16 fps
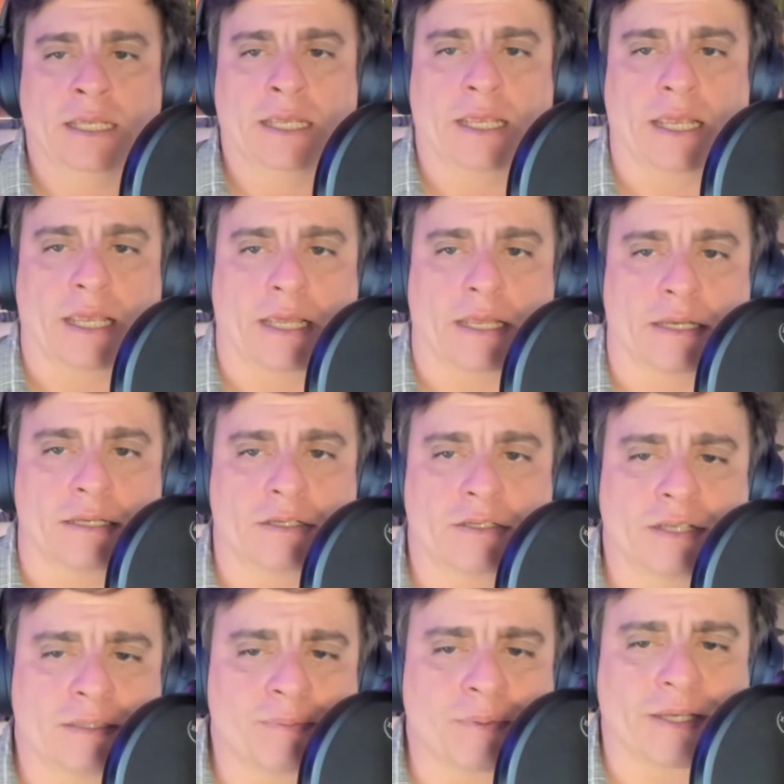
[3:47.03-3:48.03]
And
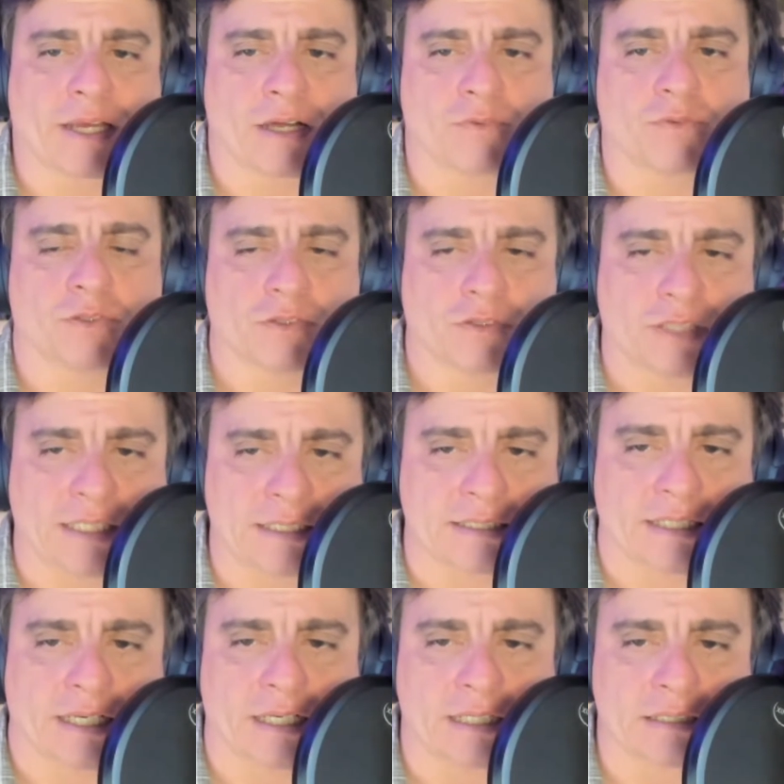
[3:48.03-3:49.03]
you have to be careful with these
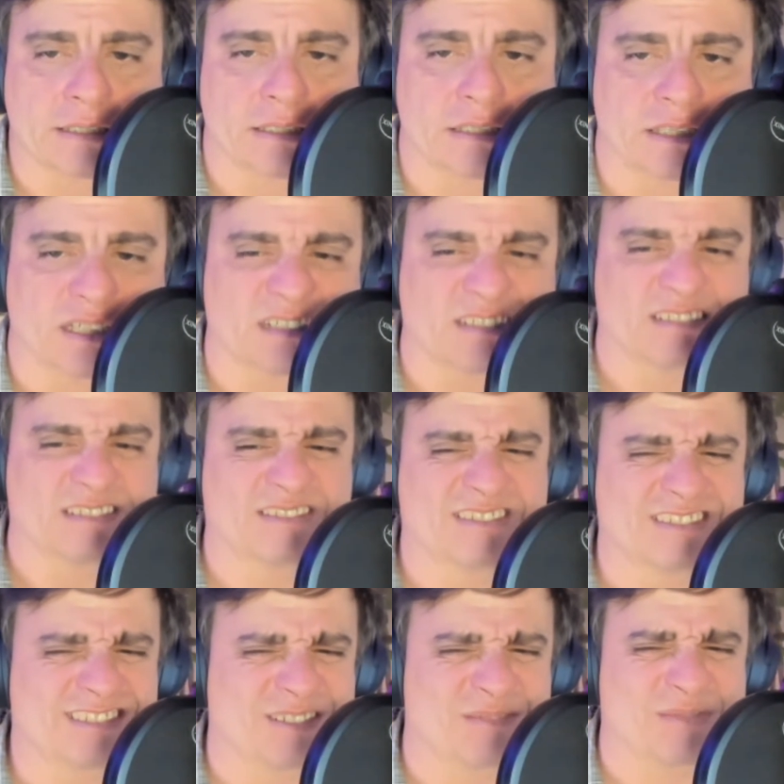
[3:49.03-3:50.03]
settings because
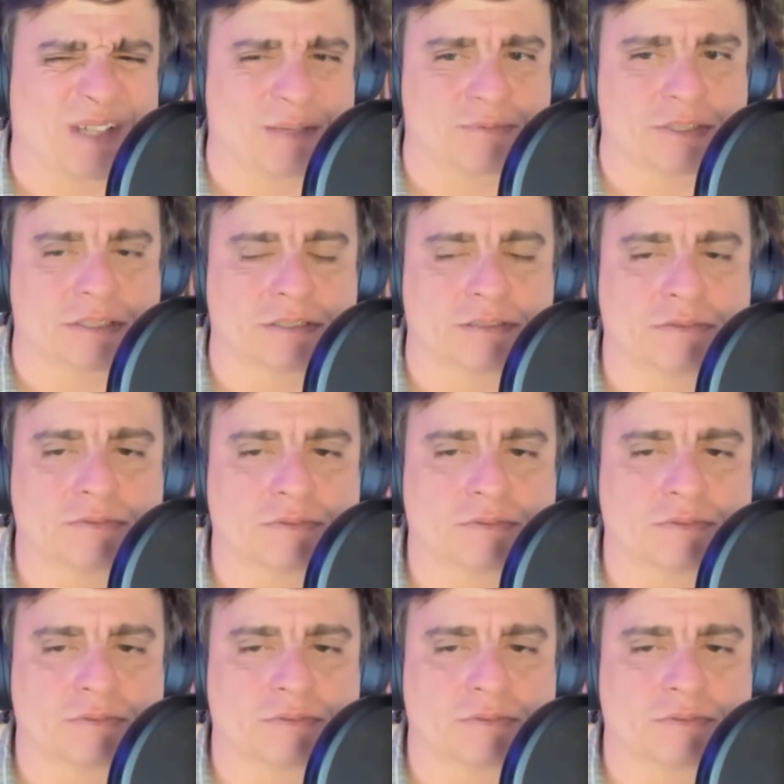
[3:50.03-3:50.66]
sometimes it